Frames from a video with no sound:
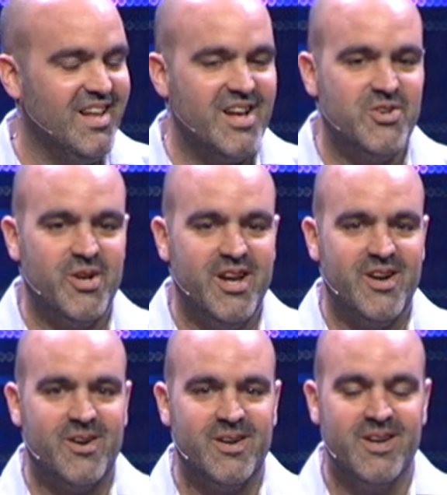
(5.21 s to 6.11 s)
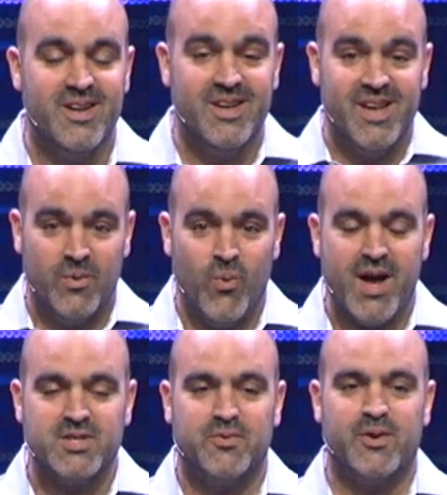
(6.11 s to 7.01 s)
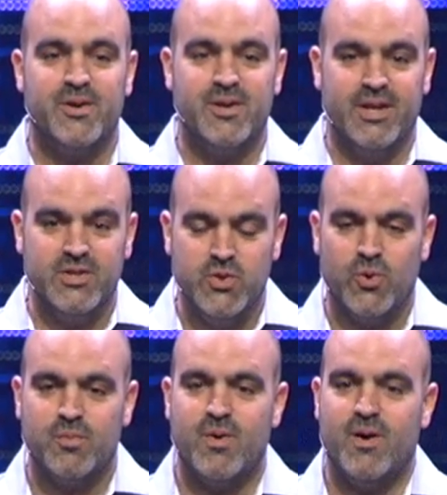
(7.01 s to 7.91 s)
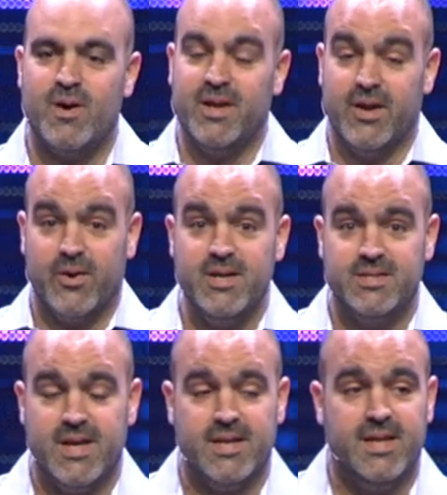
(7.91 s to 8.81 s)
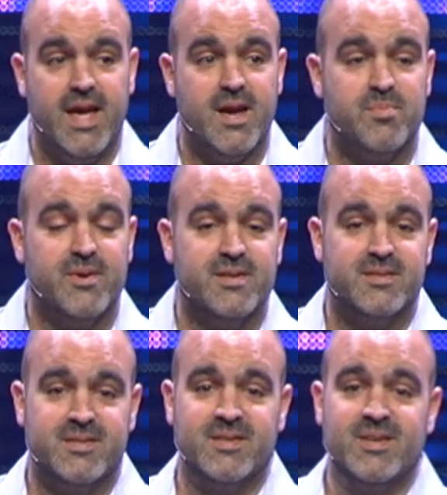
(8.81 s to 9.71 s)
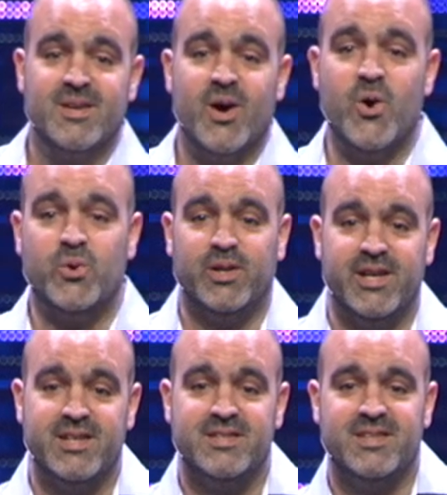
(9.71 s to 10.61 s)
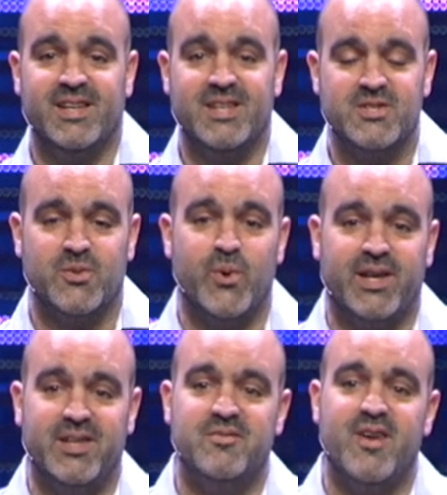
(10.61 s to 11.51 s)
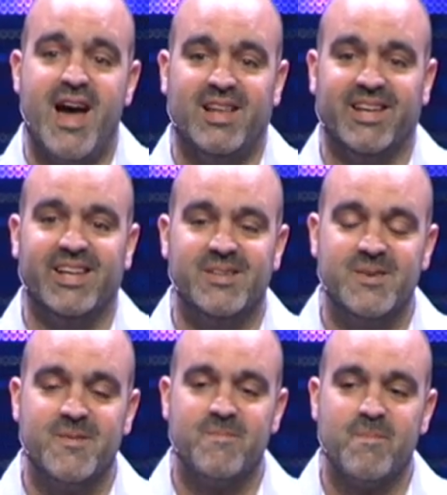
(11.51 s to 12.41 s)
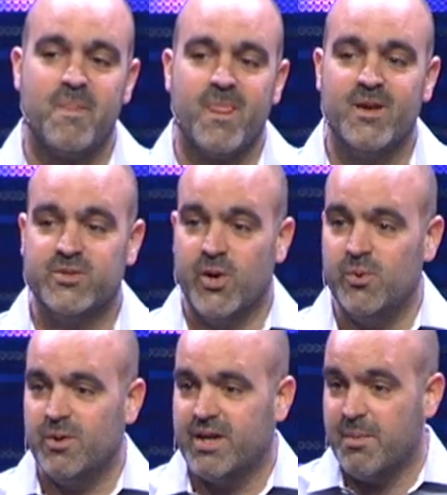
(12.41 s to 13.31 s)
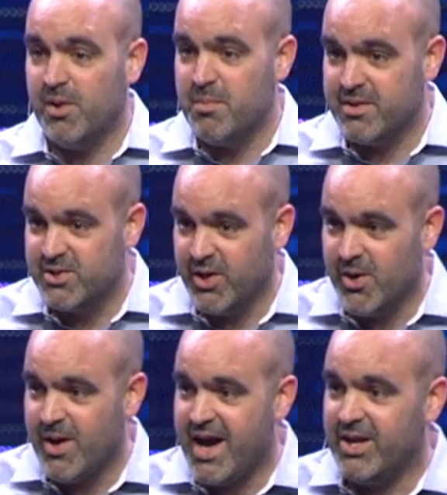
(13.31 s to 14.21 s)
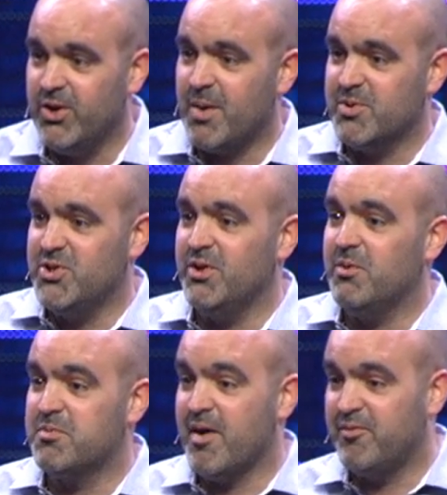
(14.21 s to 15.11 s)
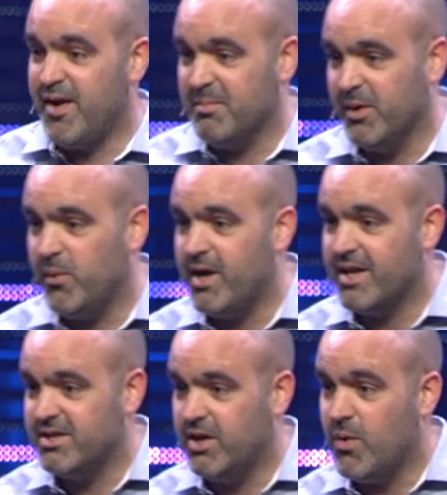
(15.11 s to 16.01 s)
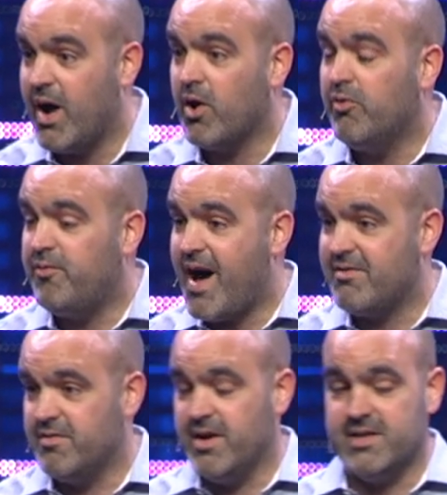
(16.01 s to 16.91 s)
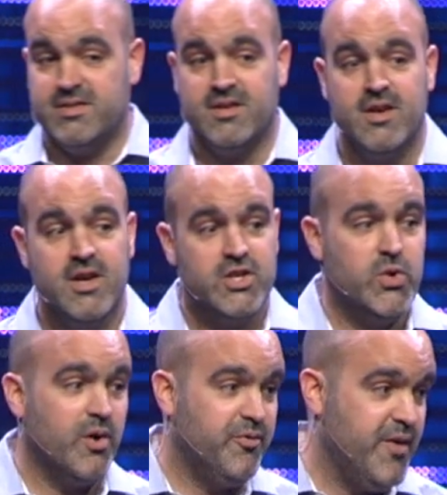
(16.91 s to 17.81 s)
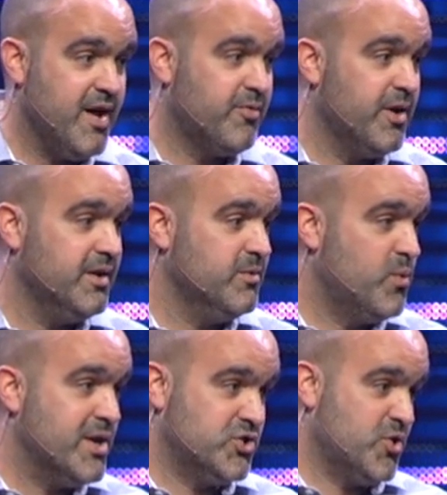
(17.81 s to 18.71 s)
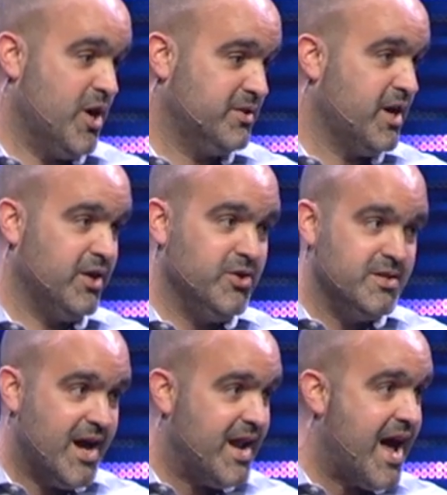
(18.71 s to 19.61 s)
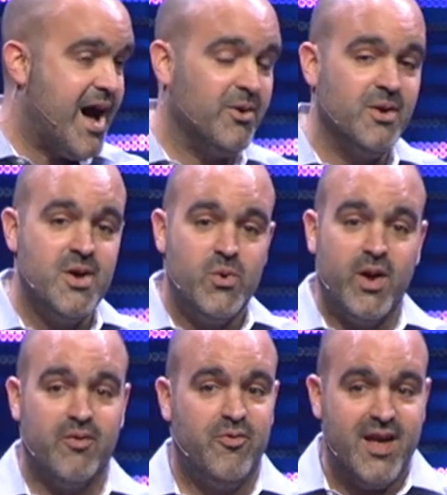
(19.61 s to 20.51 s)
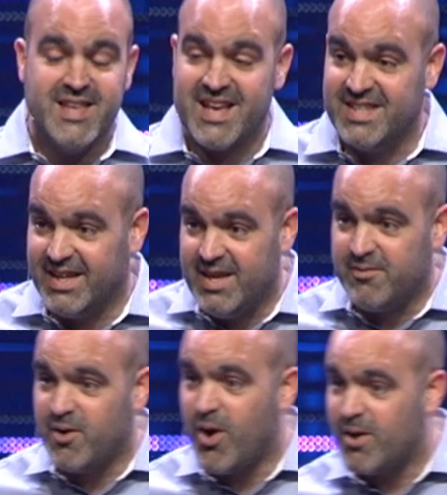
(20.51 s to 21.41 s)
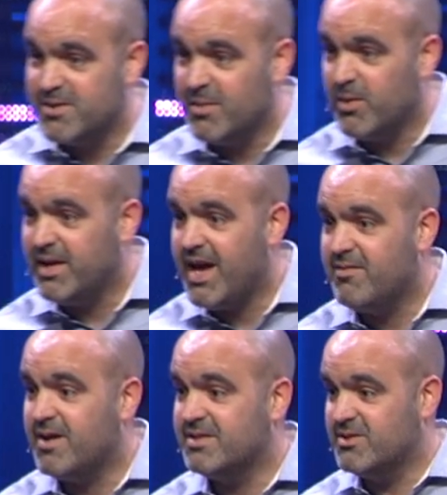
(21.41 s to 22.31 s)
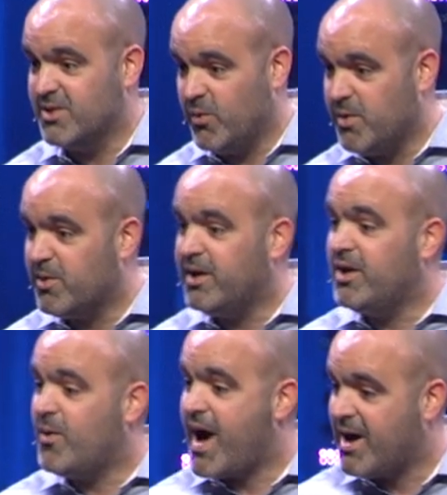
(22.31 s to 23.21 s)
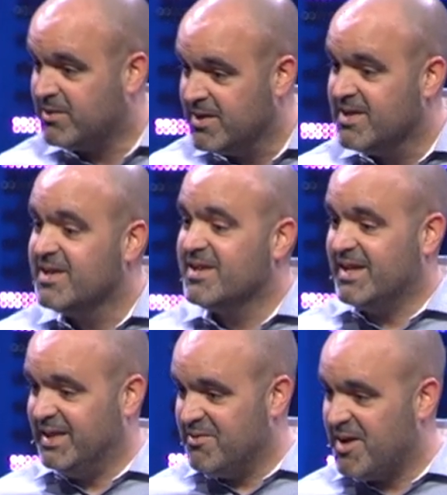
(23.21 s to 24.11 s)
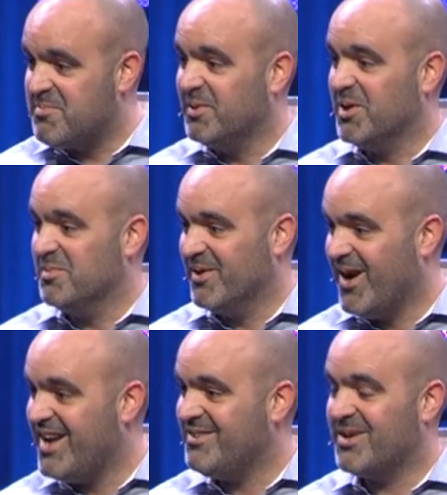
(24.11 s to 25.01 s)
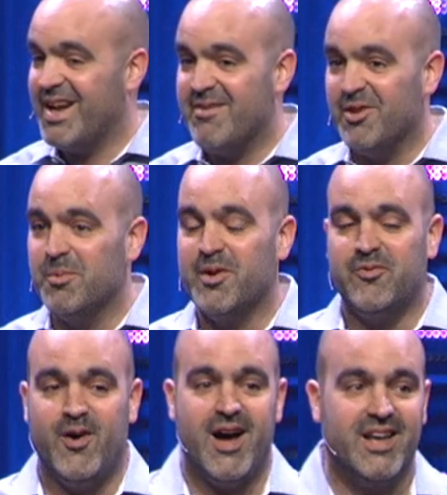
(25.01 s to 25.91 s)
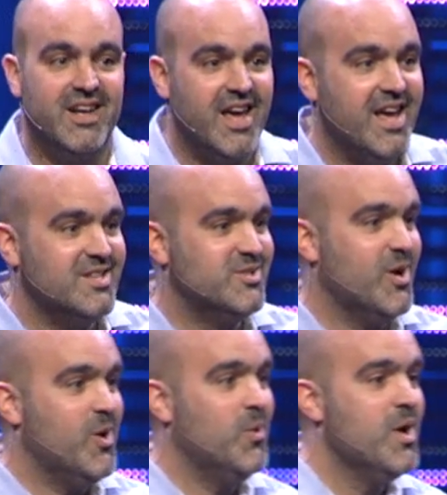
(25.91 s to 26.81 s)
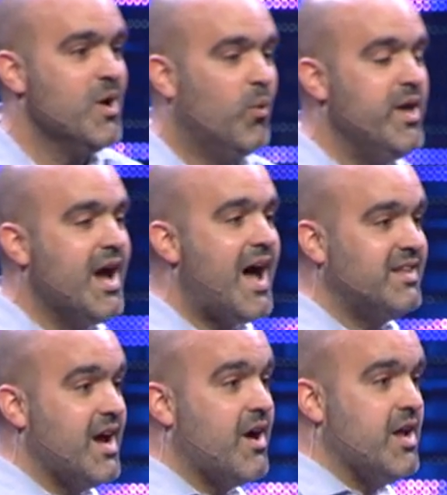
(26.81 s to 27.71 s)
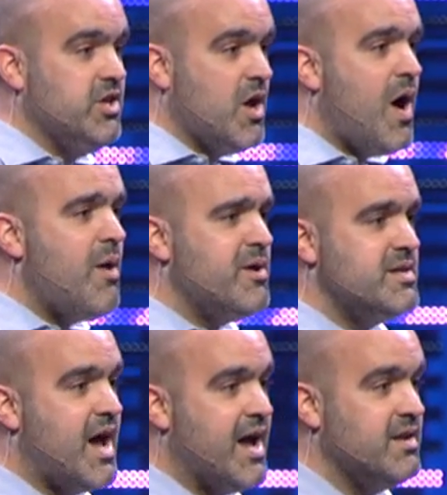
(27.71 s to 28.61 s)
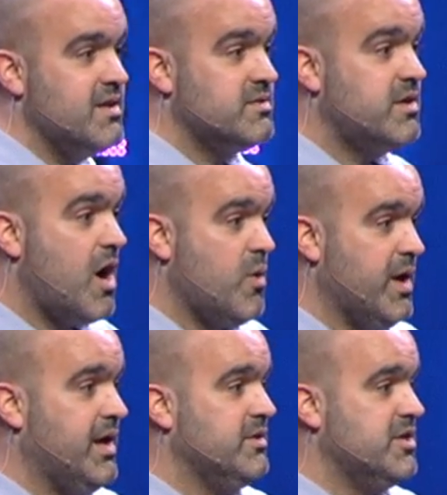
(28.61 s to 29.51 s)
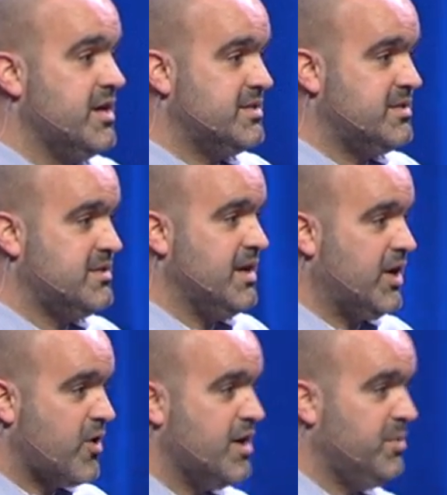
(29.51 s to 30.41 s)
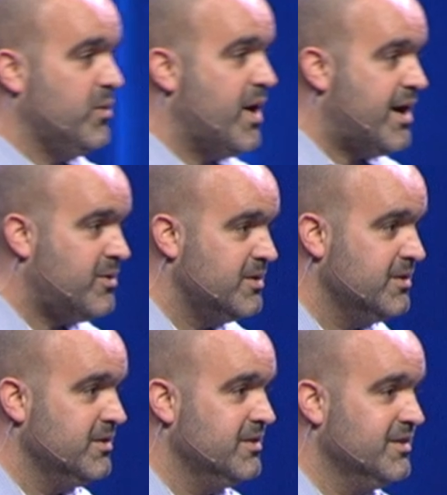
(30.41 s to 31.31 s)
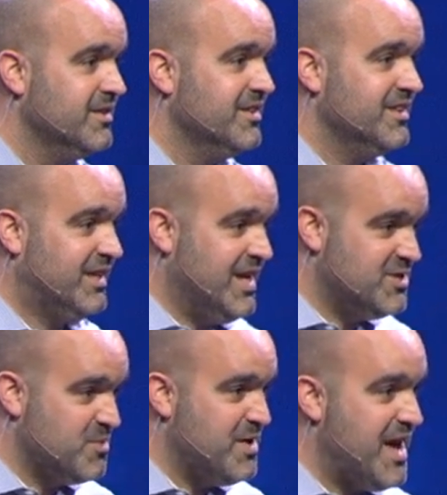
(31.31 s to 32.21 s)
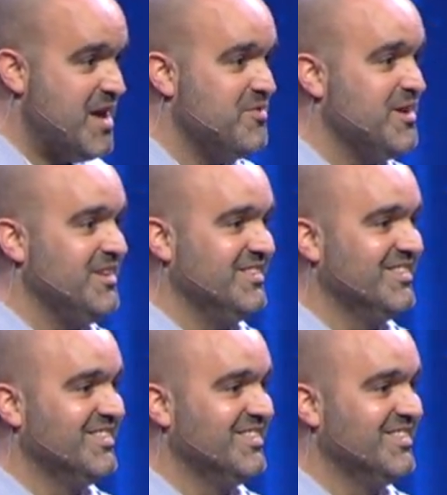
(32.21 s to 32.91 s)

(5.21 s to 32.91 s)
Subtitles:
Glad you're here in Wexford and Dormont at our East End campus, Oakland, and in Sewickley Valley. So a couple of months ago, I had a good opportunity with my family. We got to go out, all five of us, to our favorite restaurant. Got a good night out. We had a fantastic gift card someone gave us, and so we were going to go out and live it up a little bit, right? We're going to have a little bit of fun. And so we got there, and you know how a night is going just incredibly well? The kids are behaving.